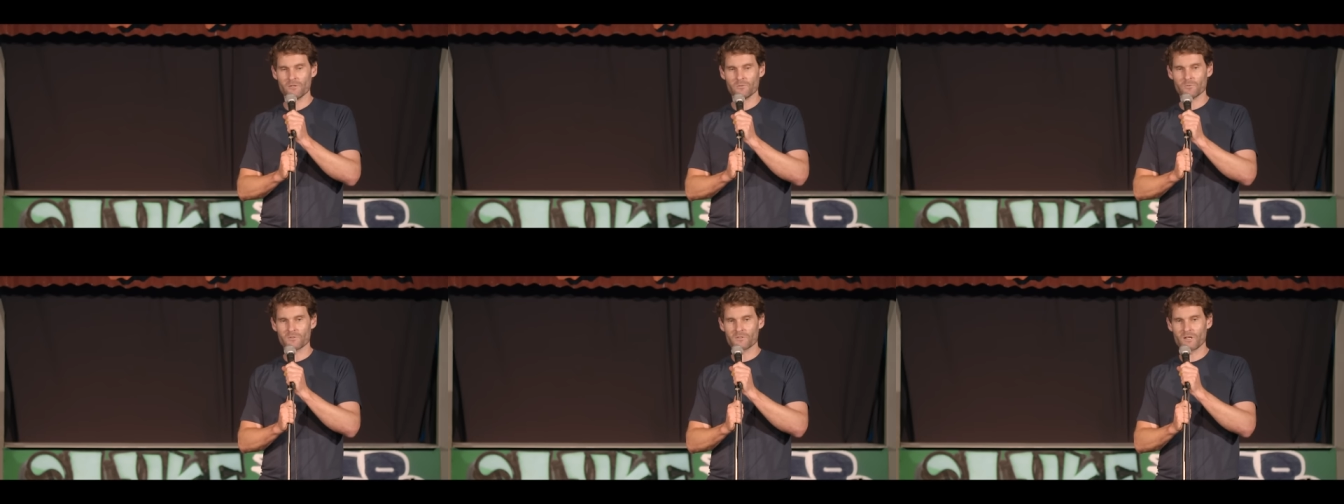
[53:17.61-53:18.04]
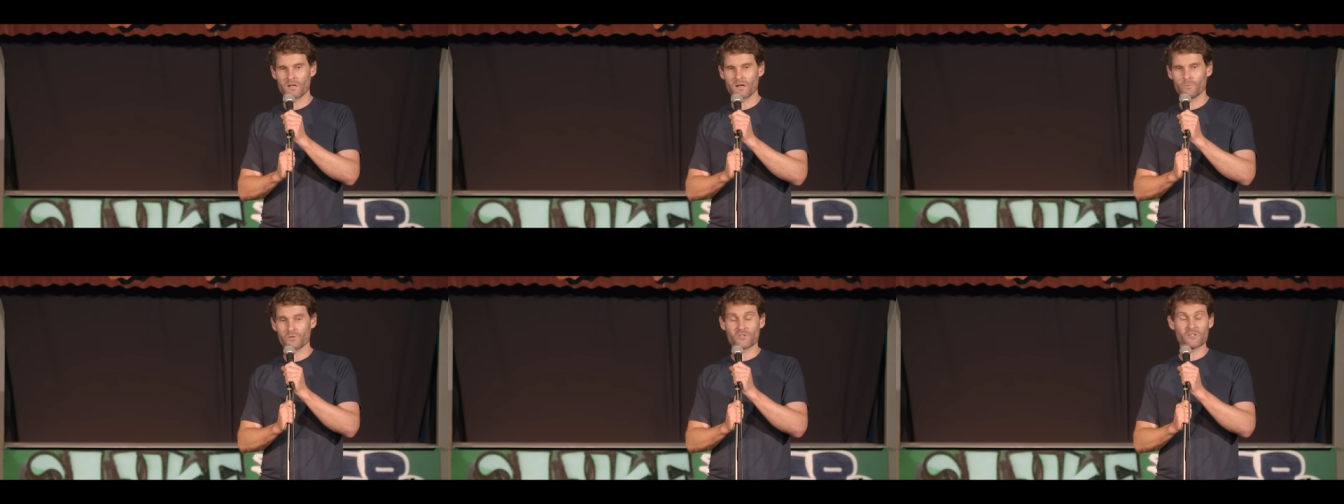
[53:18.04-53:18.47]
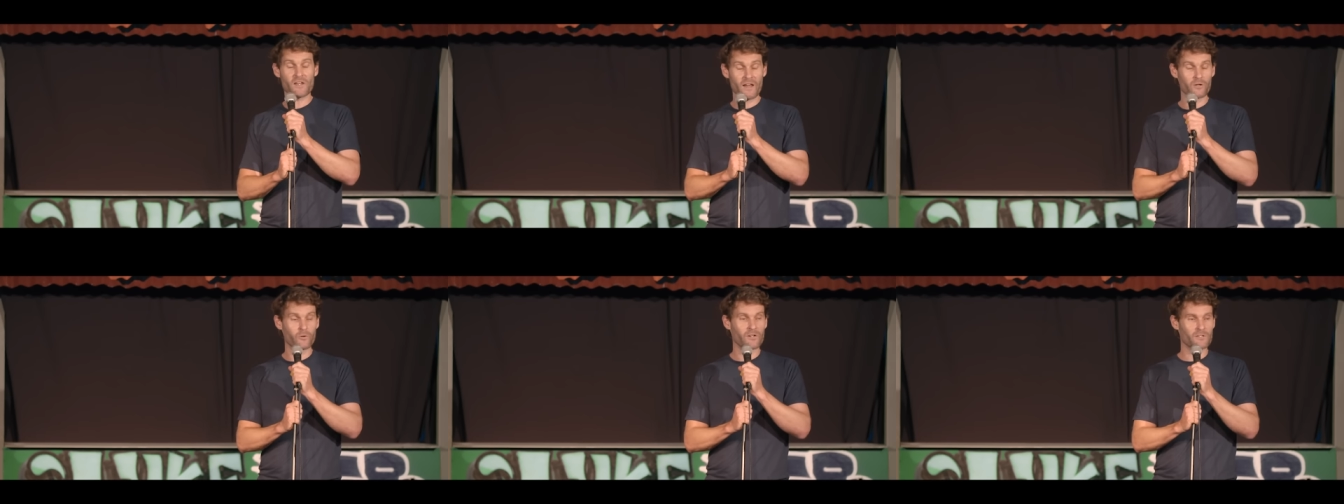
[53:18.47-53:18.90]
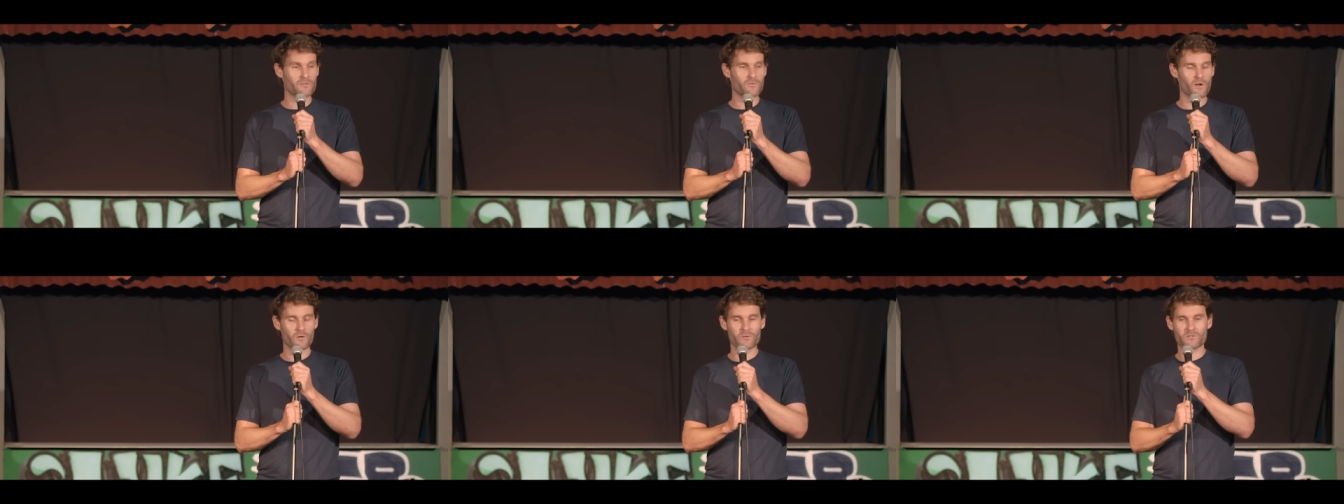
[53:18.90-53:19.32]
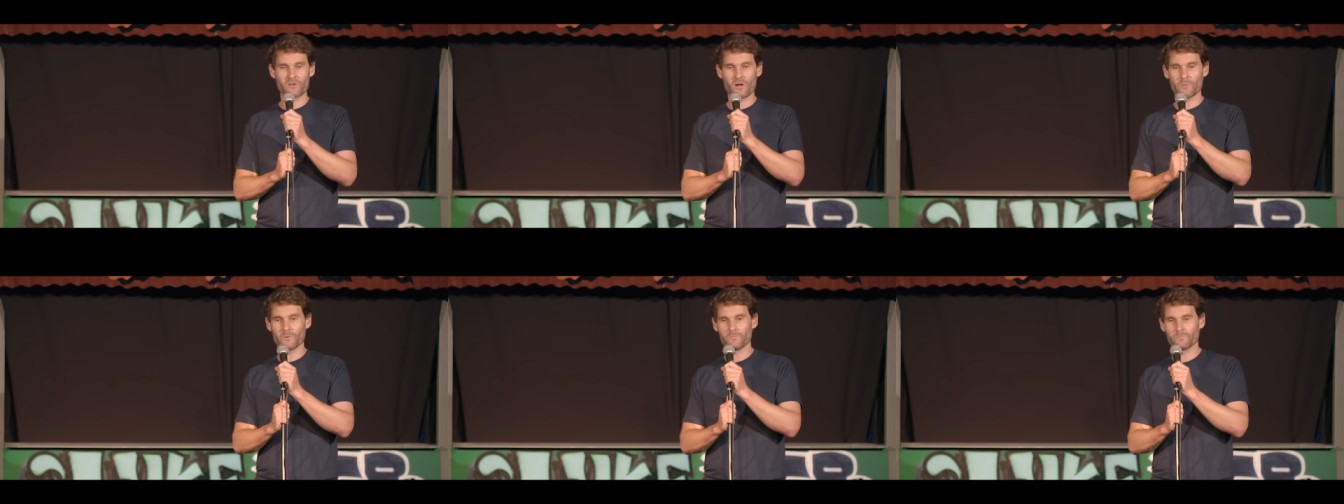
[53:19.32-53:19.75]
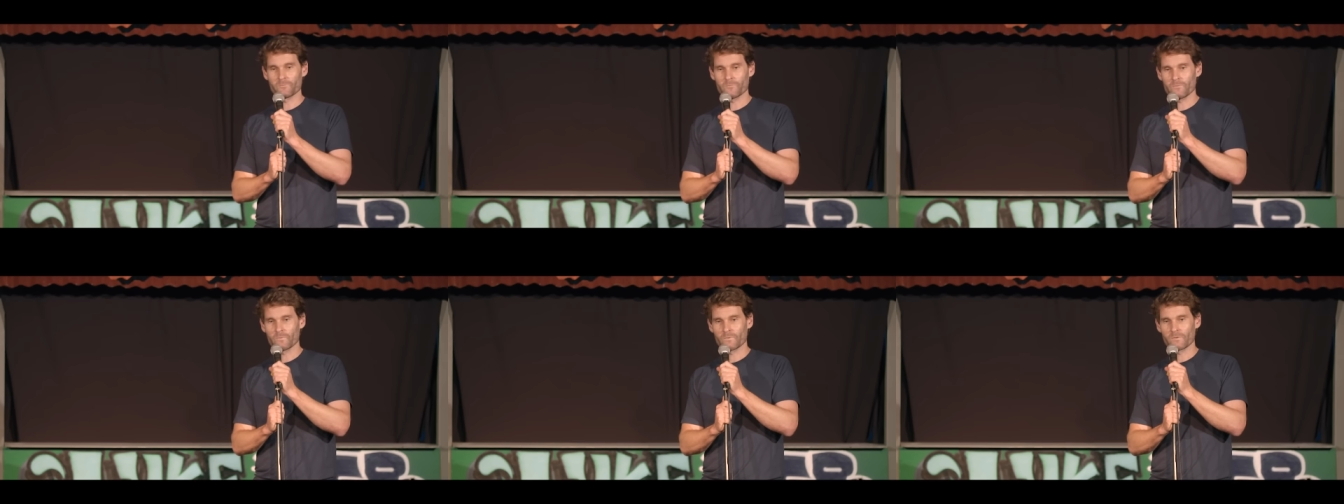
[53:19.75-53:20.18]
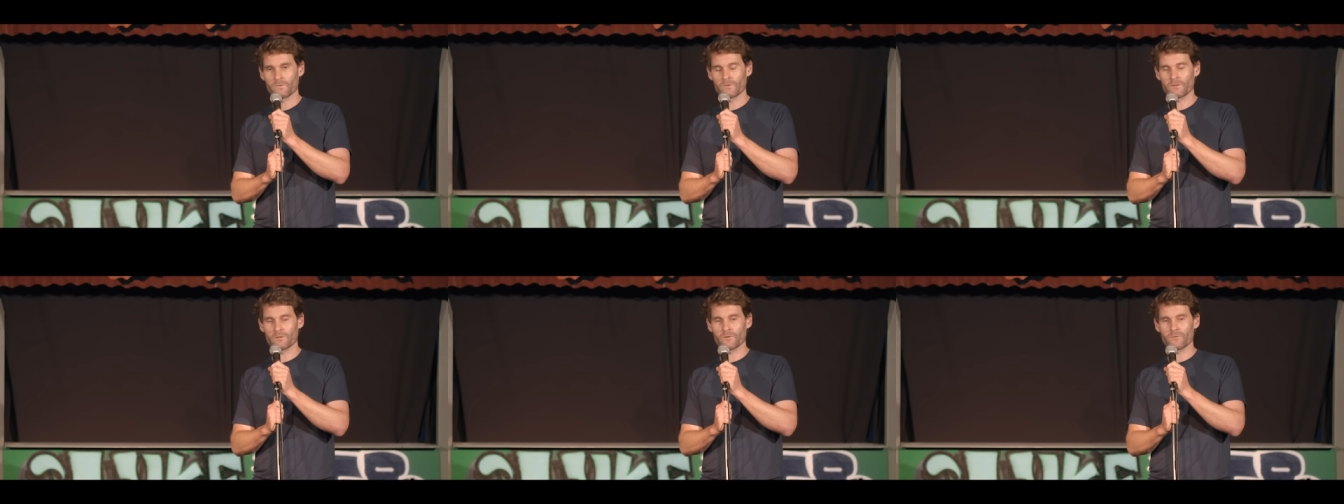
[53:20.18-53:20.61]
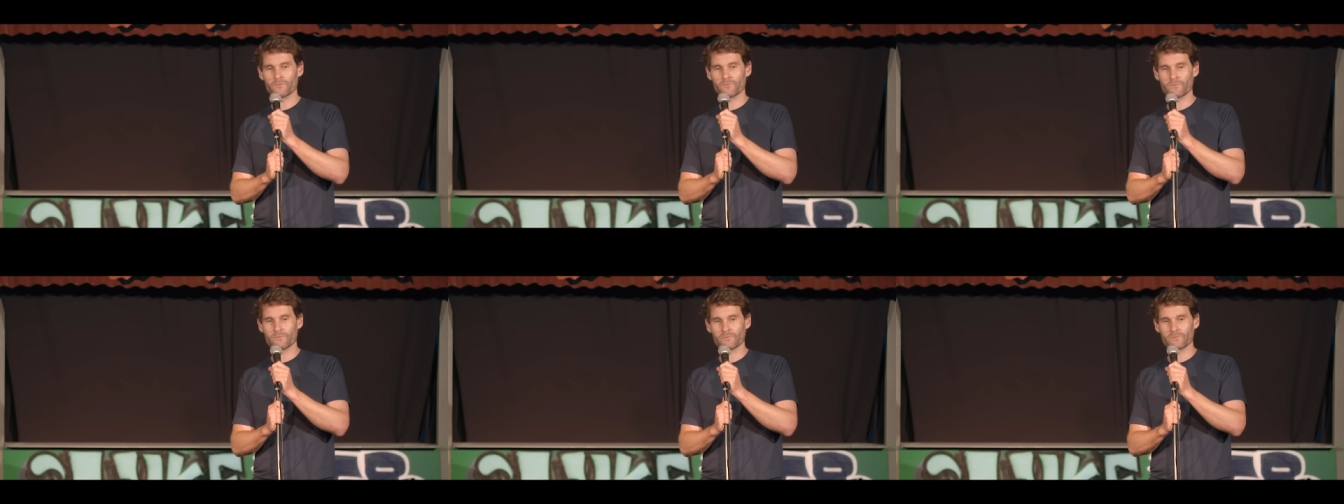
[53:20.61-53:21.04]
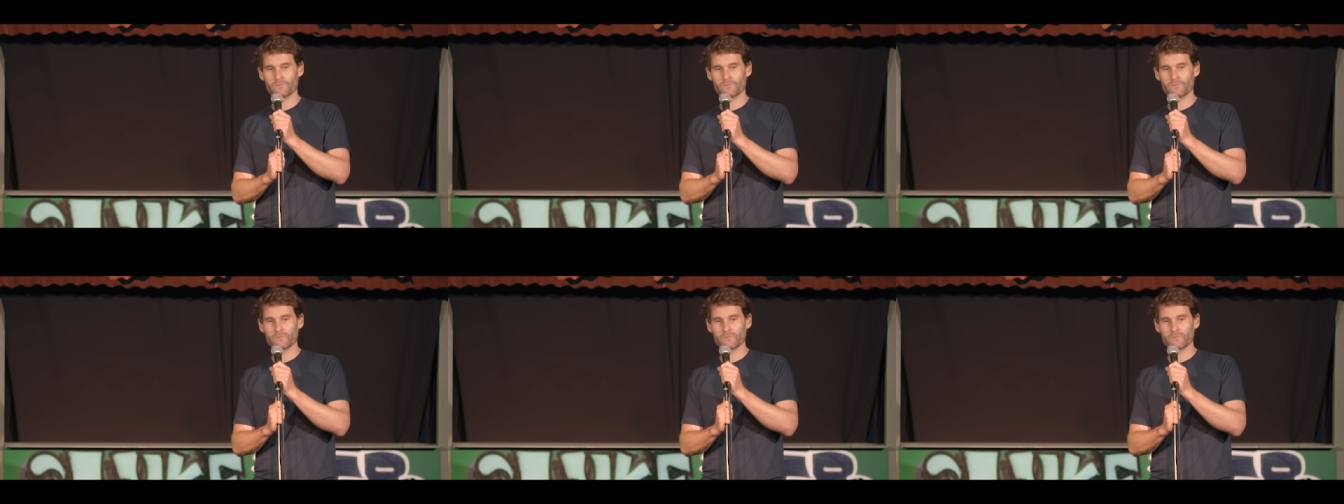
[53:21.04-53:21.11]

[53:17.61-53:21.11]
but uh, watch your dad correct this fuckwit's grammar." Yeah.